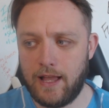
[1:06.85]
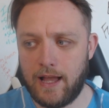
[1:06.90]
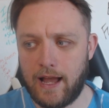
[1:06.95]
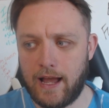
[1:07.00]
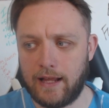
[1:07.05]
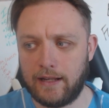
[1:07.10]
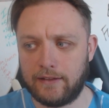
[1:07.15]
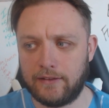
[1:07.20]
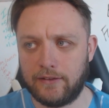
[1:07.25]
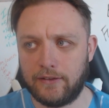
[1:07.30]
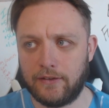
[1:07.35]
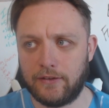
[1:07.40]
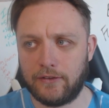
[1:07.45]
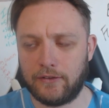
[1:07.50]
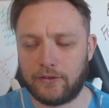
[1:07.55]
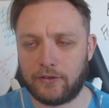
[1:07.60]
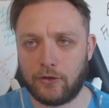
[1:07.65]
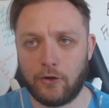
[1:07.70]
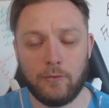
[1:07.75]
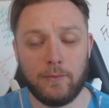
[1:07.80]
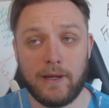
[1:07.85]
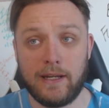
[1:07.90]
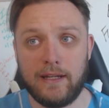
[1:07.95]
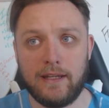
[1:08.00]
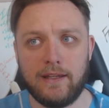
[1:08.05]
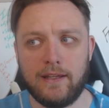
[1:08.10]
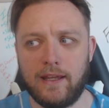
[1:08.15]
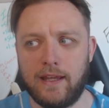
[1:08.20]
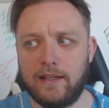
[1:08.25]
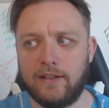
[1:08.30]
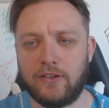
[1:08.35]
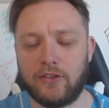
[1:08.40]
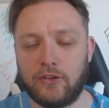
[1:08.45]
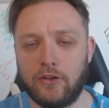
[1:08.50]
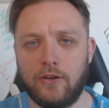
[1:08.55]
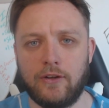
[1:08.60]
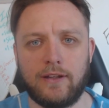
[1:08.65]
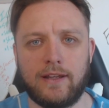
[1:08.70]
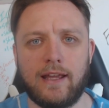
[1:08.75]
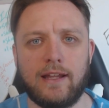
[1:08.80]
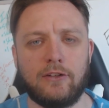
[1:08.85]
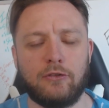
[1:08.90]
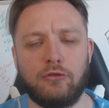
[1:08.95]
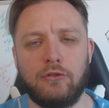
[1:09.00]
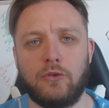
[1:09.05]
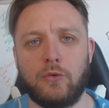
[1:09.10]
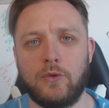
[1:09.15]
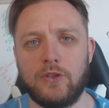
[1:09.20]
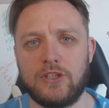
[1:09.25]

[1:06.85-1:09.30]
and so many in certain categories